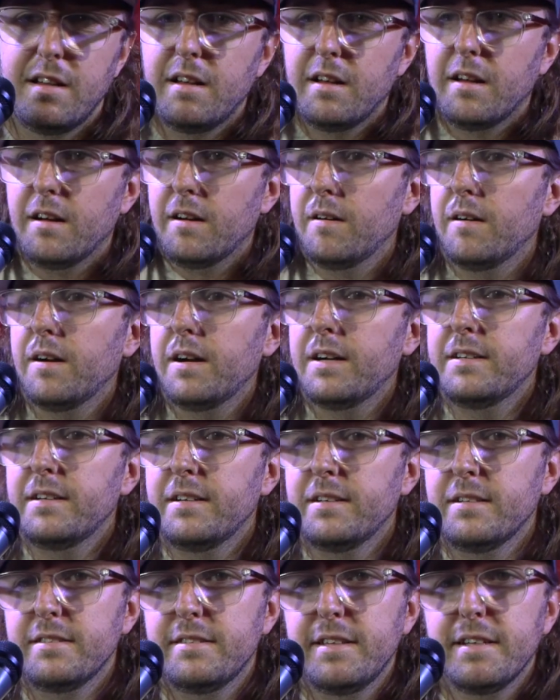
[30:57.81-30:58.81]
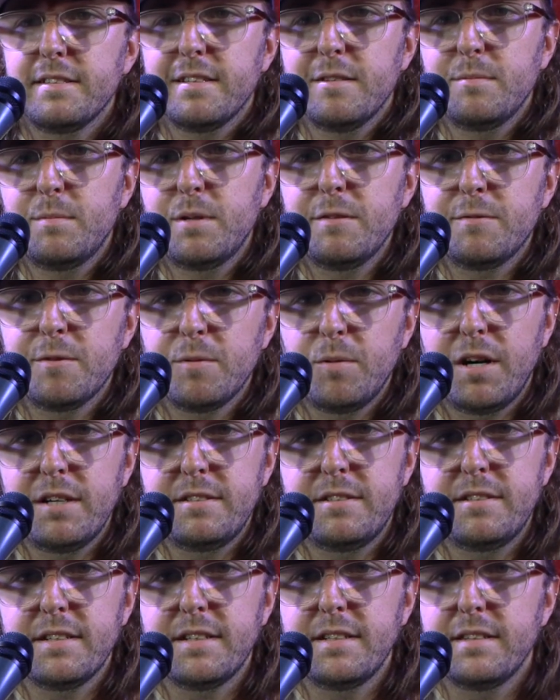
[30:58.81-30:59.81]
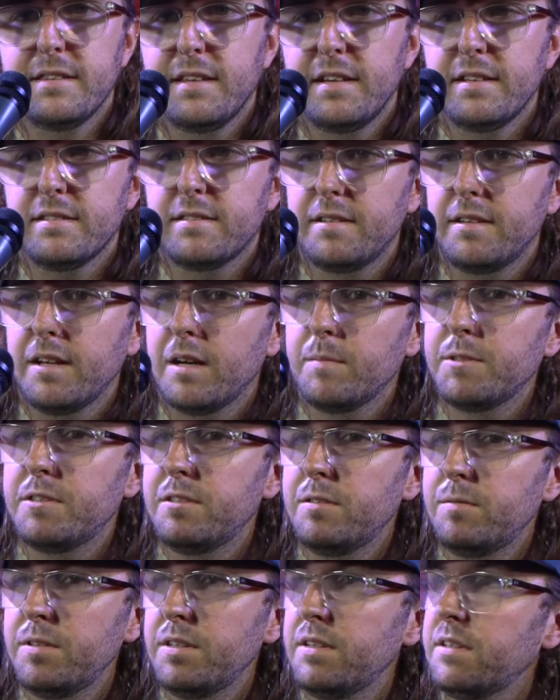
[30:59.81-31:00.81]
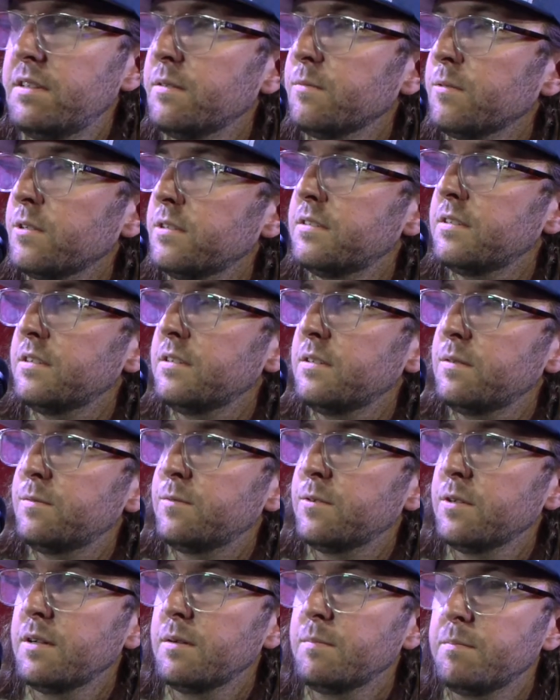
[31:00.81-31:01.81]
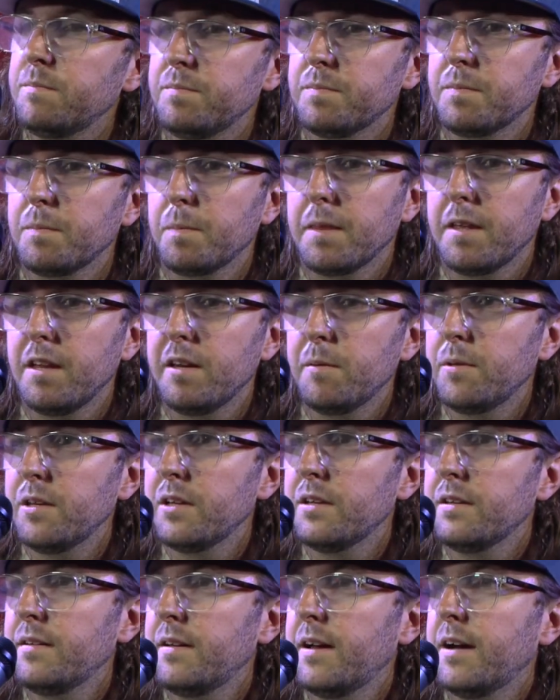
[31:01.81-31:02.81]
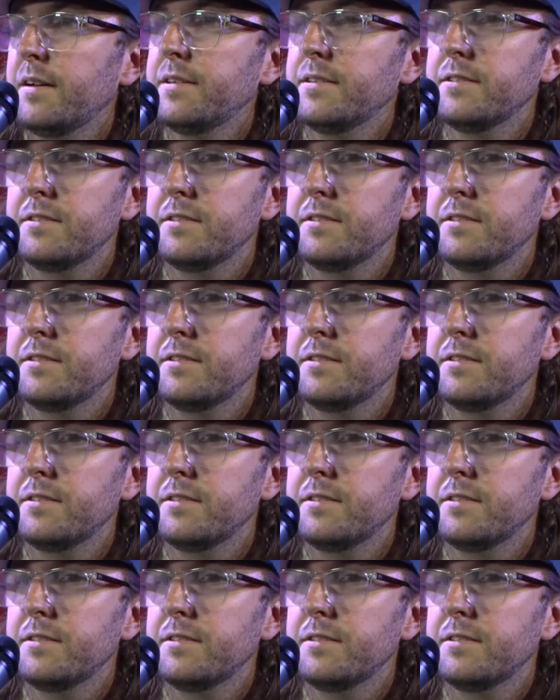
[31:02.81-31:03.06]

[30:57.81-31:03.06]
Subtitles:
All right, thanks everybody for watching, and thanks to Namba TV and Lorenzo for getting me out here to